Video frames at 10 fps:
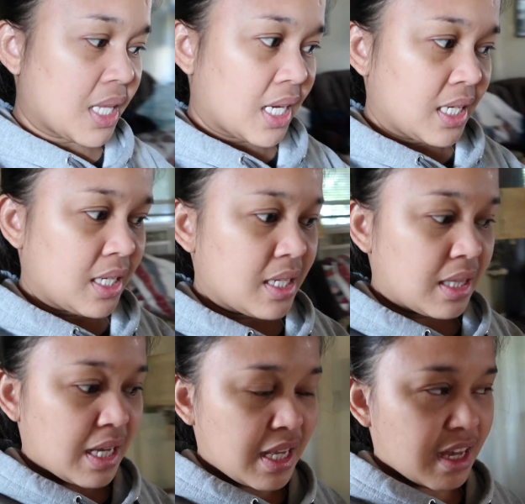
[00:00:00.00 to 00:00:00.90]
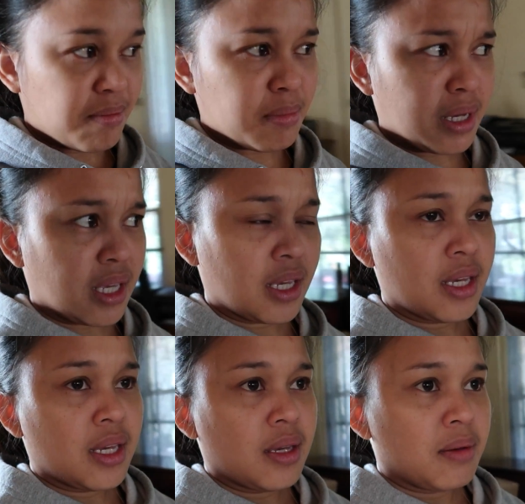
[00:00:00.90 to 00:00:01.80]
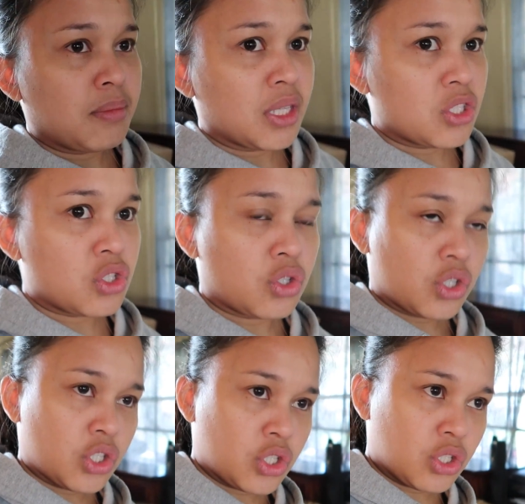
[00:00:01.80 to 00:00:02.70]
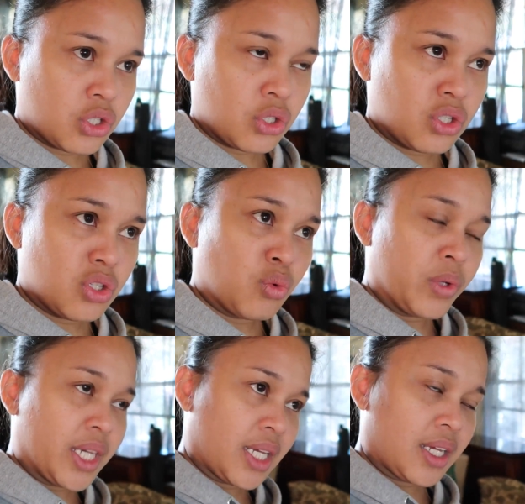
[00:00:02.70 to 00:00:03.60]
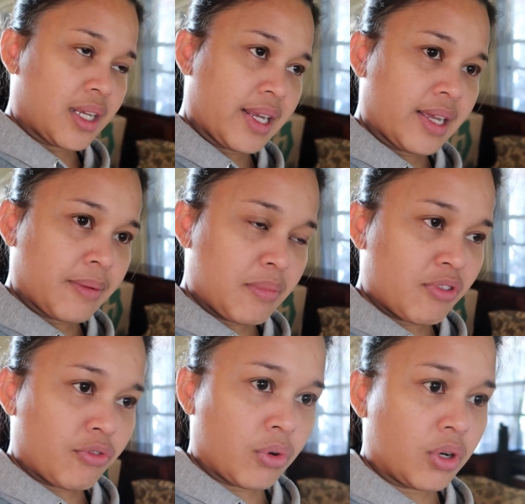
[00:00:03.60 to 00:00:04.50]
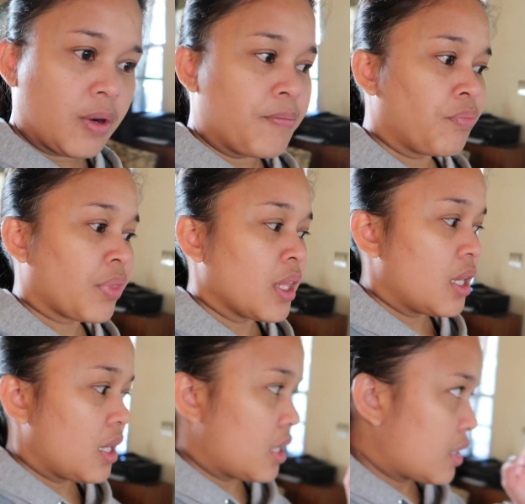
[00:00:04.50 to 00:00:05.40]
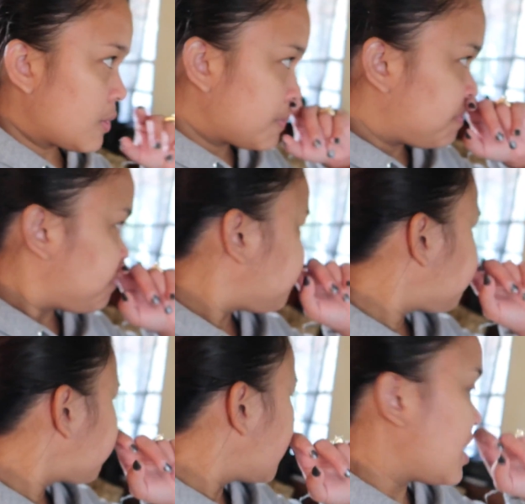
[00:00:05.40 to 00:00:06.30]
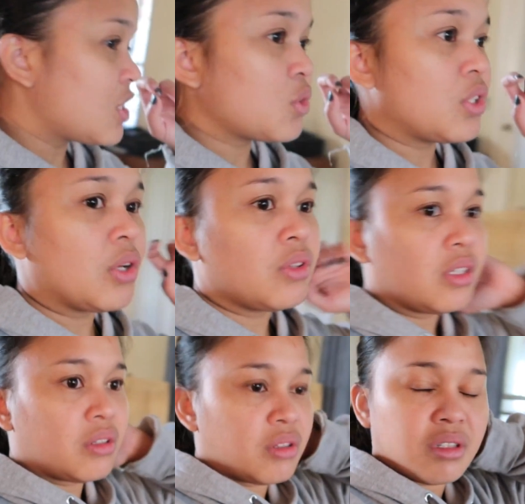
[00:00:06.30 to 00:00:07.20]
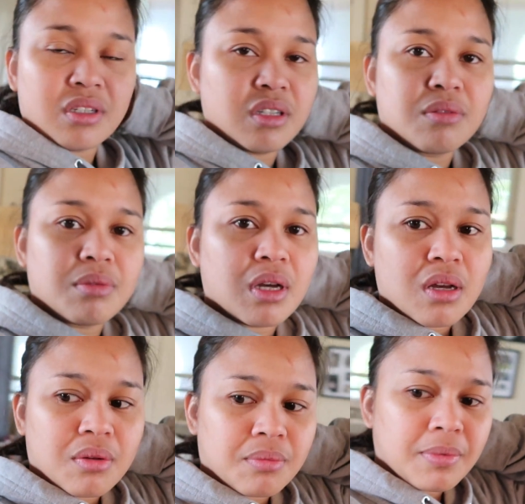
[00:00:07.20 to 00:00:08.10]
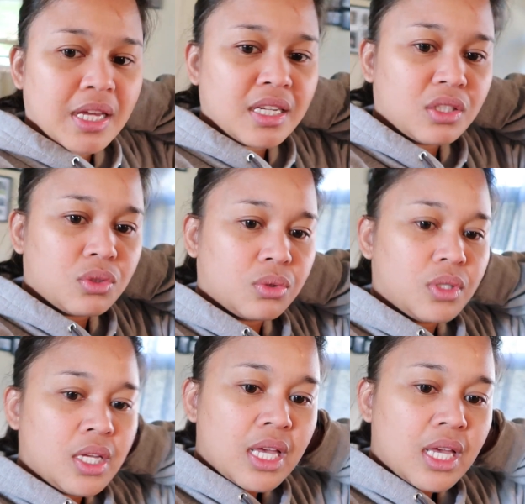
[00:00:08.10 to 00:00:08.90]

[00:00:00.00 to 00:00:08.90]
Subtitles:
that I did that, I have my menstruation a week before, and yeah, so now they're planning to